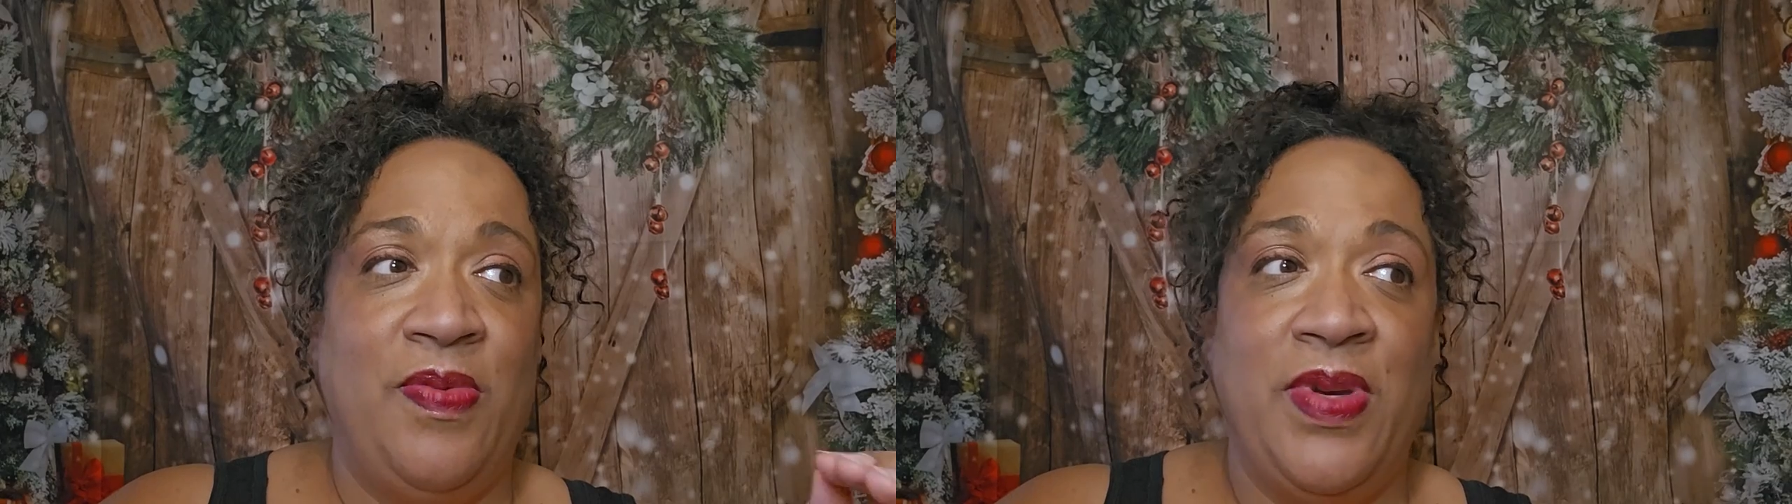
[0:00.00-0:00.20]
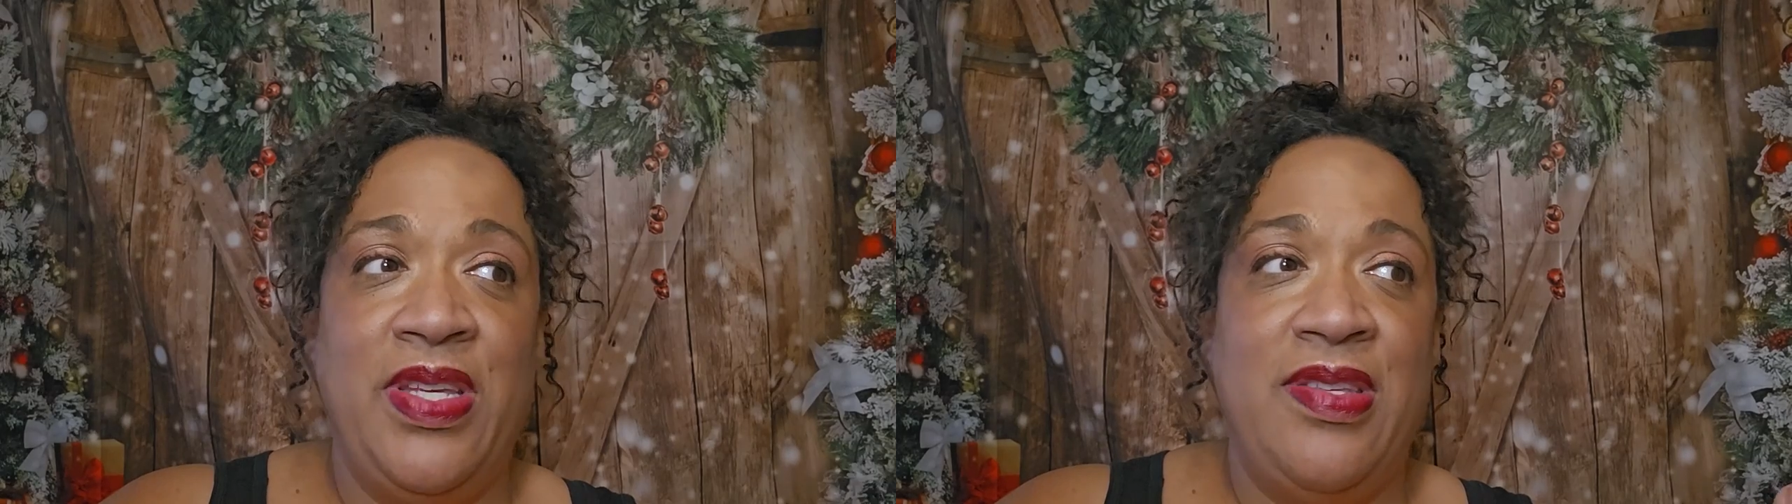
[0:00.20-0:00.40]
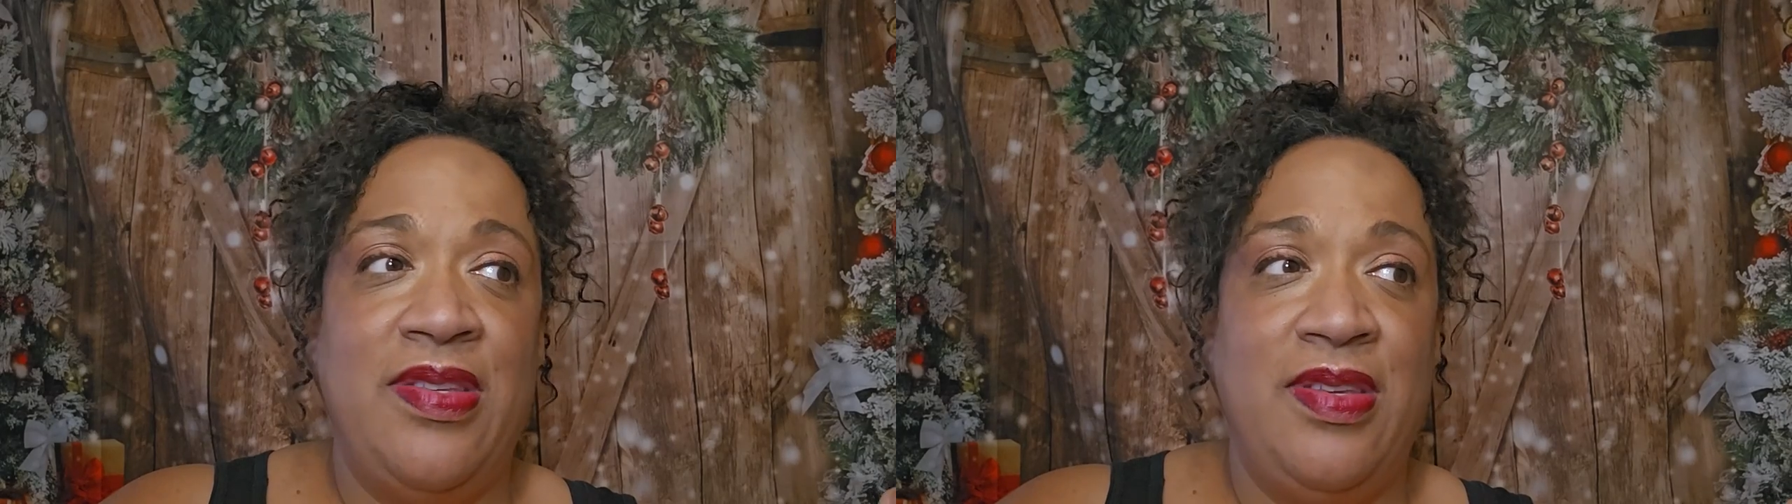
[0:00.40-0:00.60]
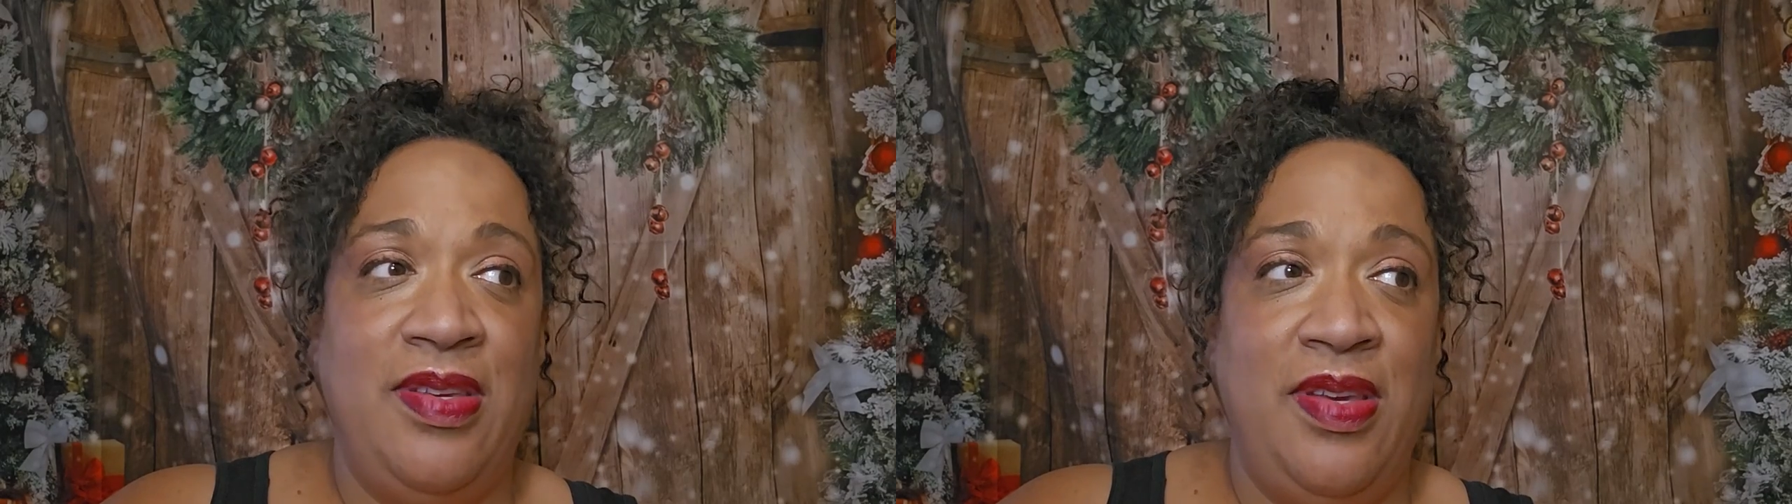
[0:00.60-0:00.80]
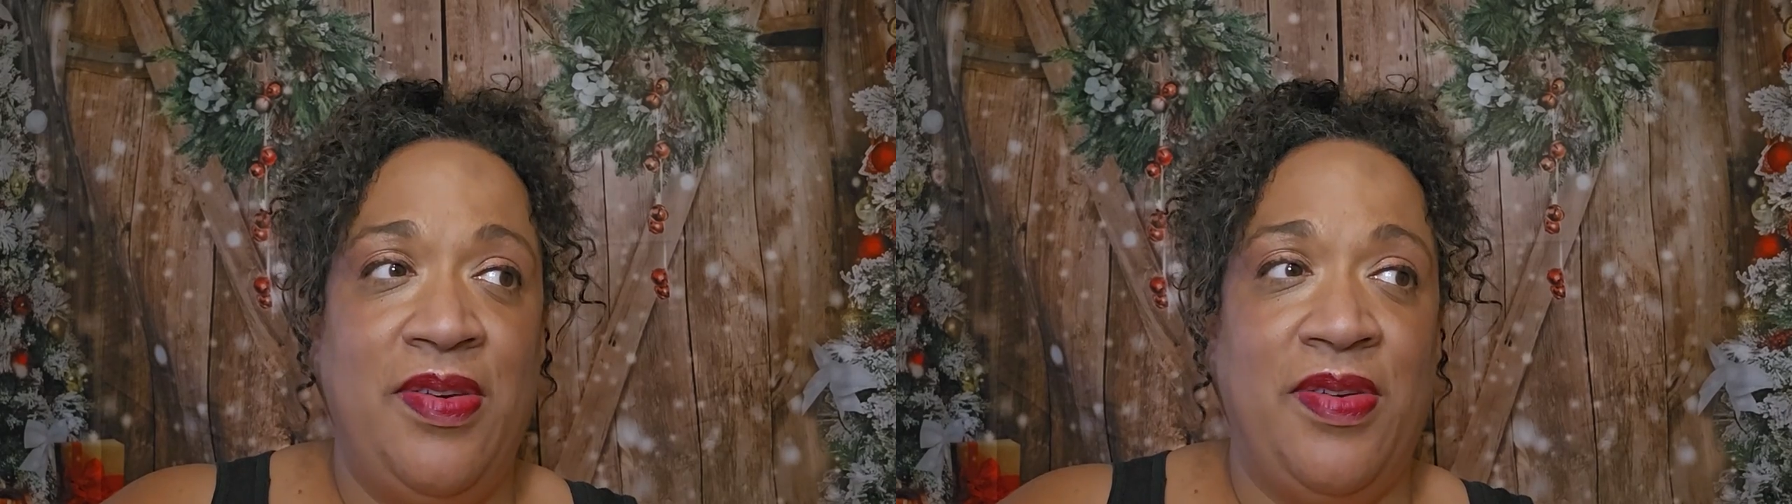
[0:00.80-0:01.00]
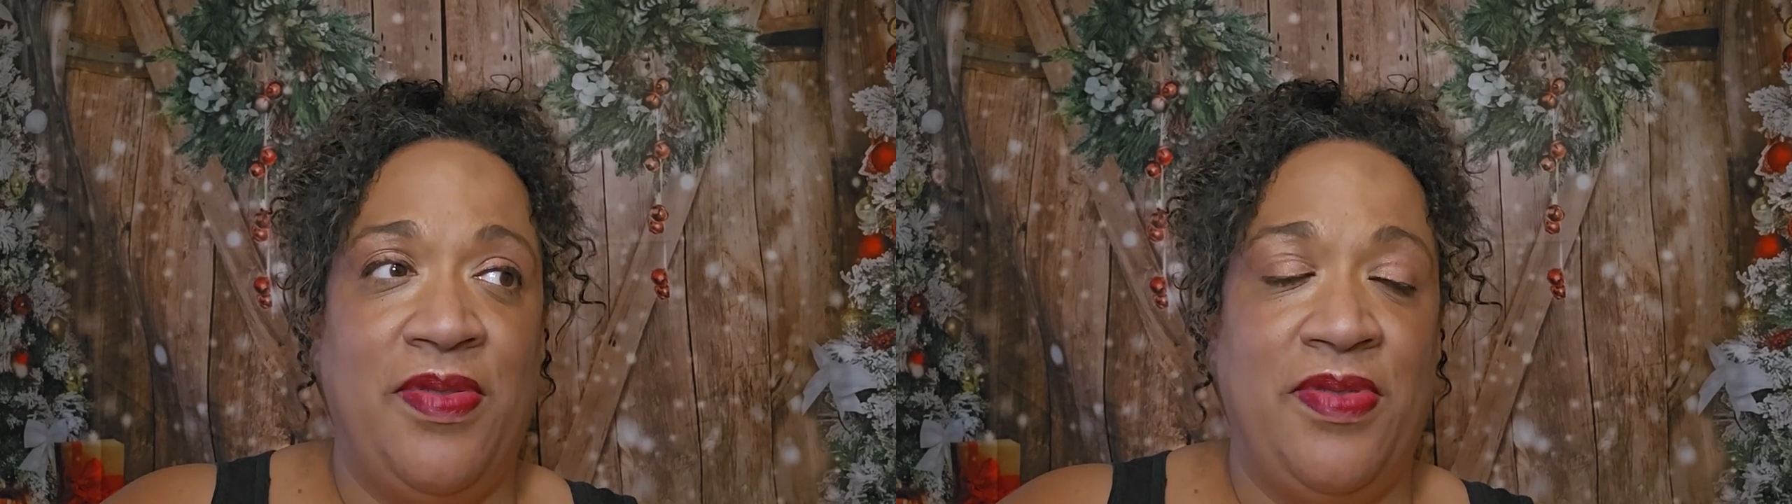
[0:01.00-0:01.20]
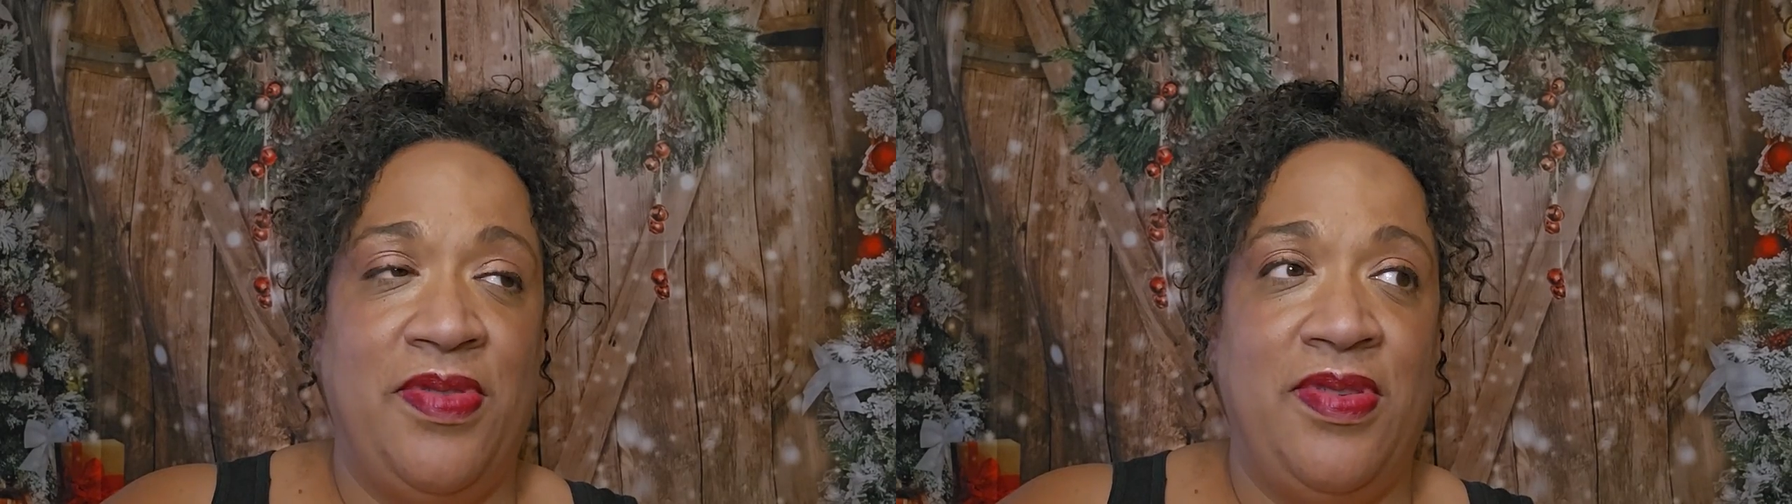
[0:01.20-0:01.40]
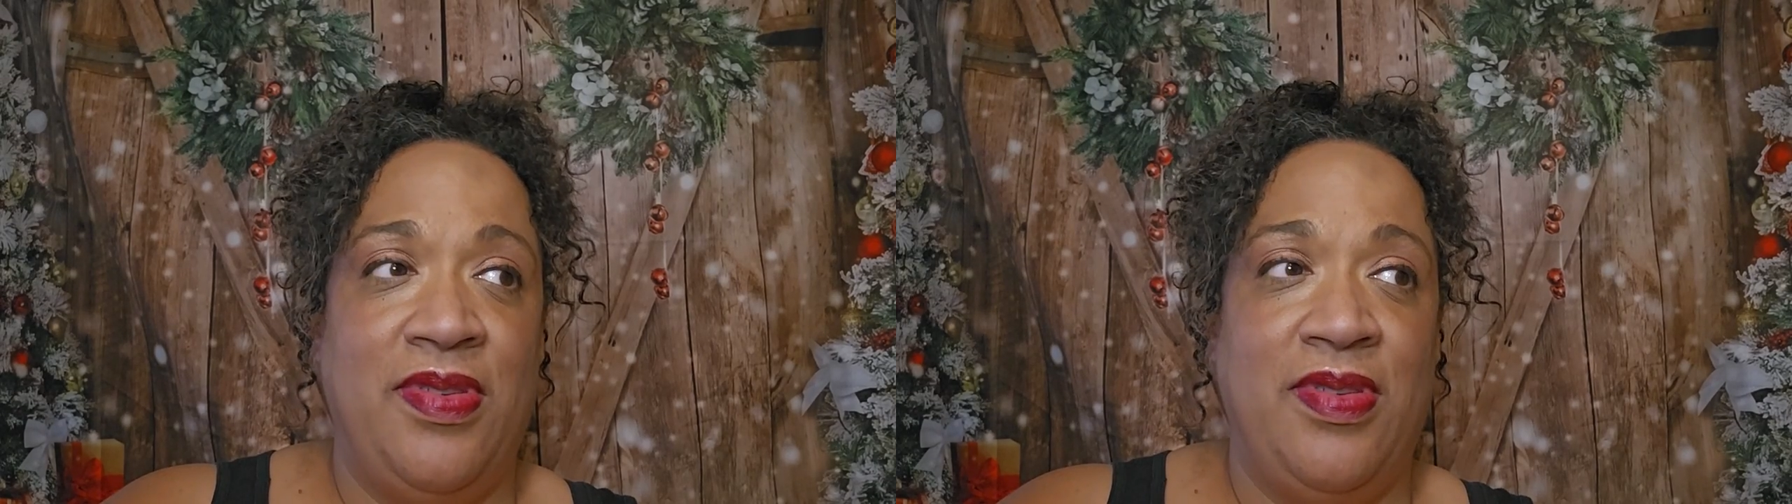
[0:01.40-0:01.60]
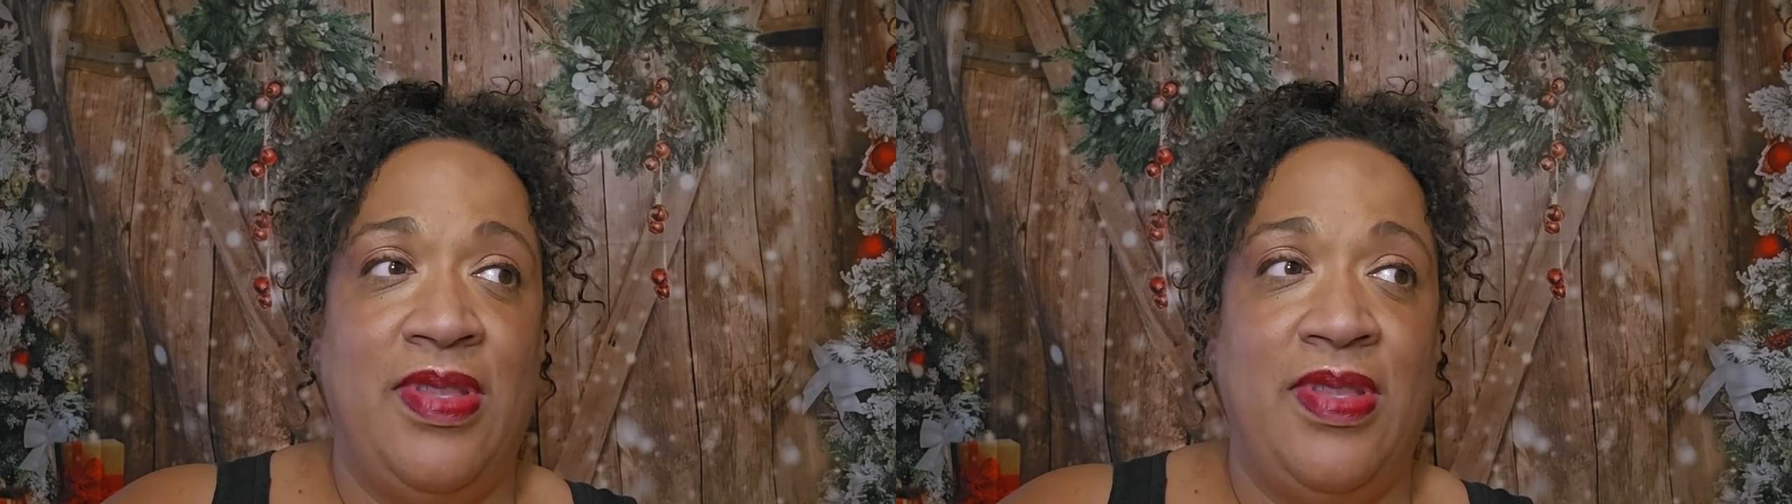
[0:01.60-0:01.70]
recent years